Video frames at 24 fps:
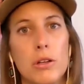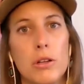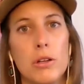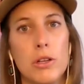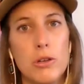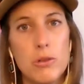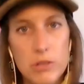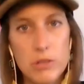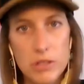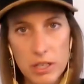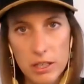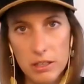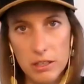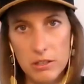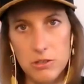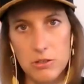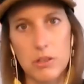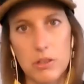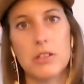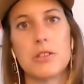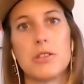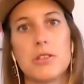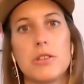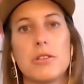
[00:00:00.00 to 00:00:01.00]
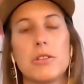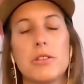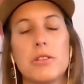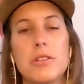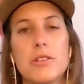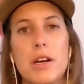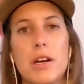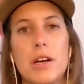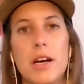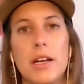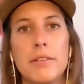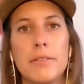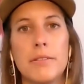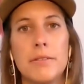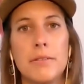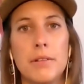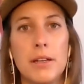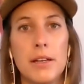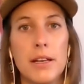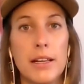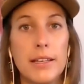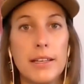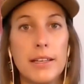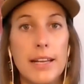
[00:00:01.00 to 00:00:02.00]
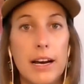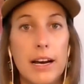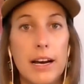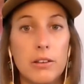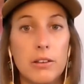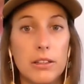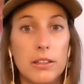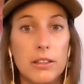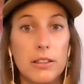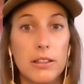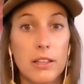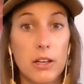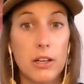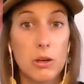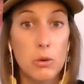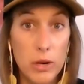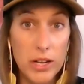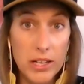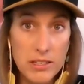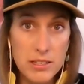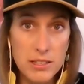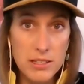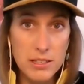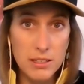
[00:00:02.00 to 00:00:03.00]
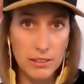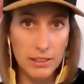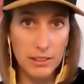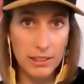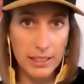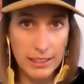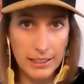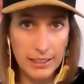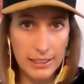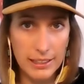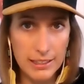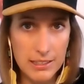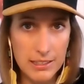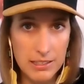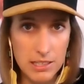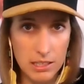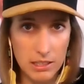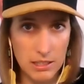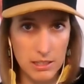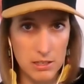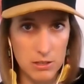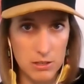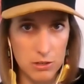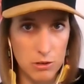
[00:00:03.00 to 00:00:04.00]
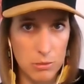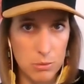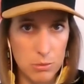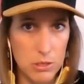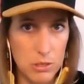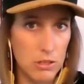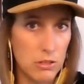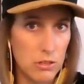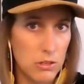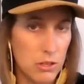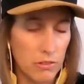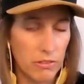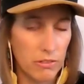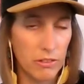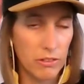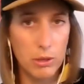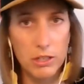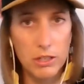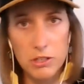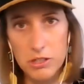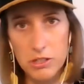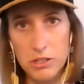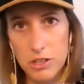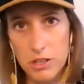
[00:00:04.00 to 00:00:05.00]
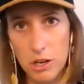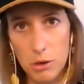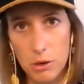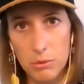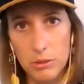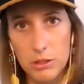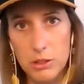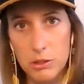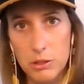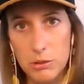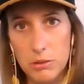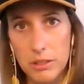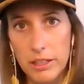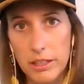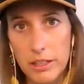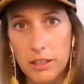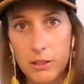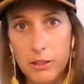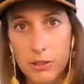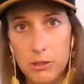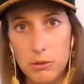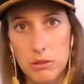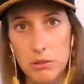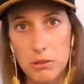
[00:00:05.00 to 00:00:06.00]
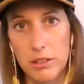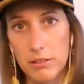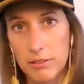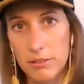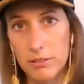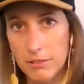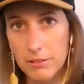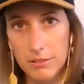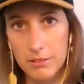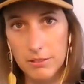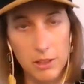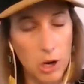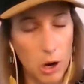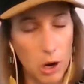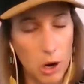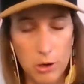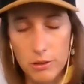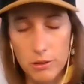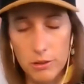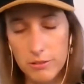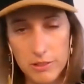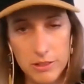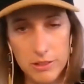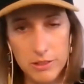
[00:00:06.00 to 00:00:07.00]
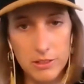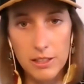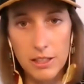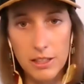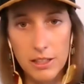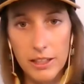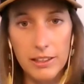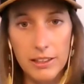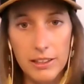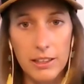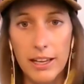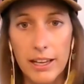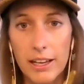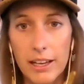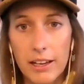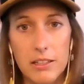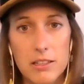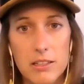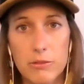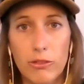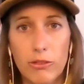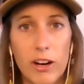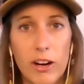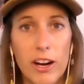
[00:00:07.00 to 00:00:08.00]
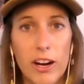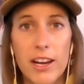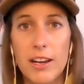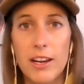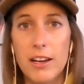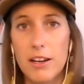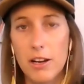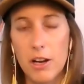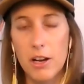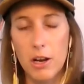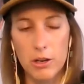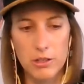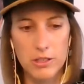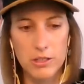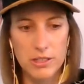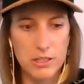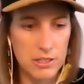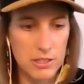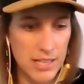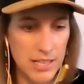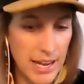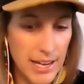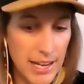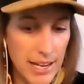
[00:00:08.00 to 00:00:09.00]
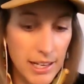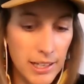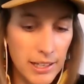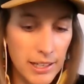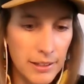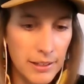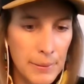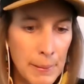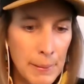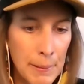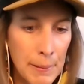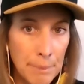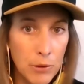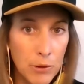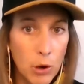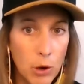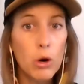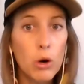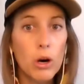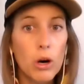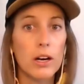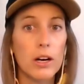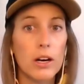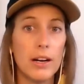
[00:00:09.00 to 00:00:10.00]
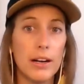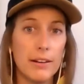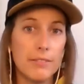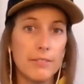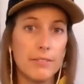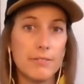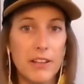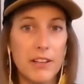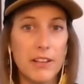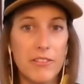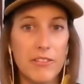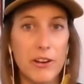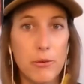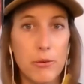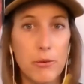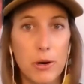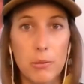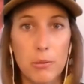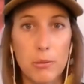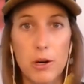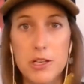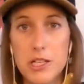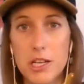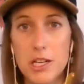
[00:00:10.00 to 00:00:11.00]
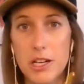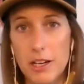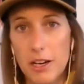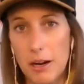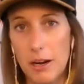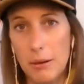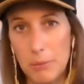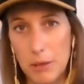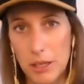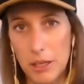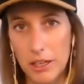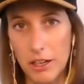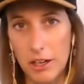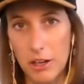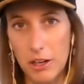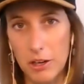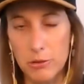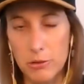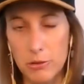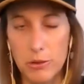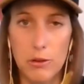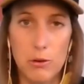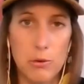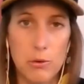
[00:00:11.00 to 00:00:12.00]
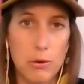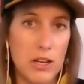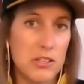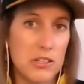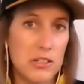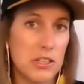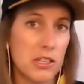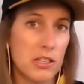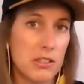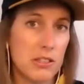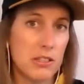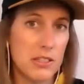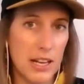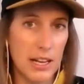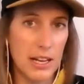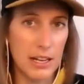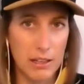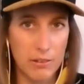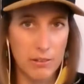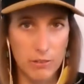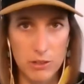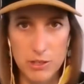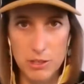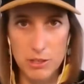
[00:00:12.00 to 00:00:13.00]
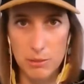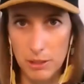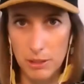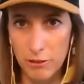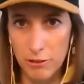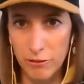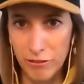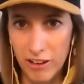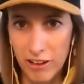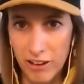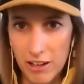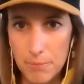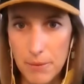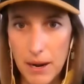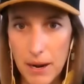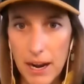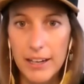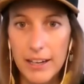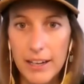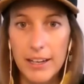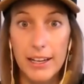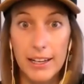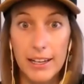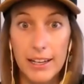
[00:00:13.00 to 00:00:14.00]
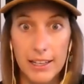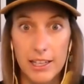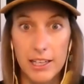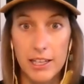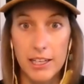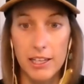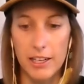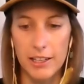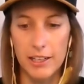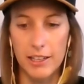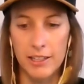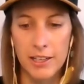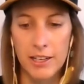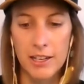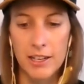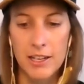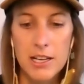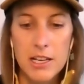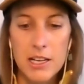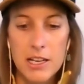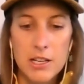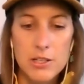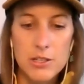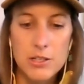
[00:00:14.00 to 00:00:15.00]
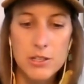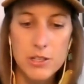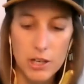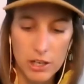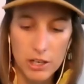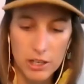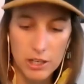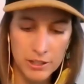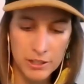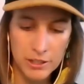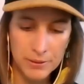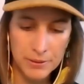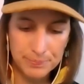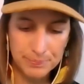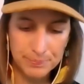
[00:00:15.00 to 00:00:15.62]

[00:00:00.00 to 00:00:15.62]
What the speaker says: using instructional design. Now, the quiz link is in the description, so if you want to just go and do it, go click the link, it's free, go take it. Or if you want to watch it, I'm going to go through the questions and give you some of the feedback here. So